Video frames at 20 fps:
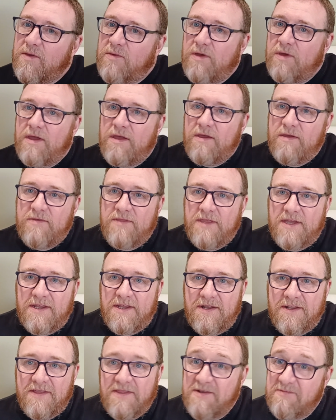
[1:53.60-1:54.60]

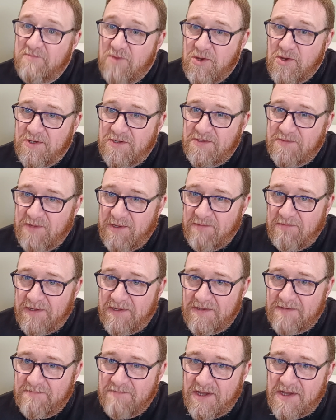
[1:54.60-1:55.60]
they're modest
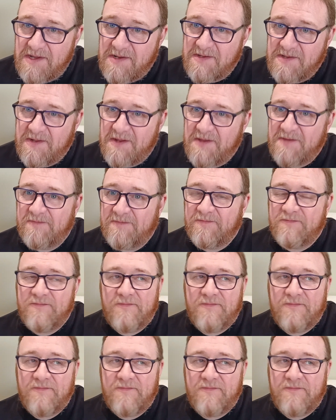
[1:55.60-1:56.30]
people in Barnsley.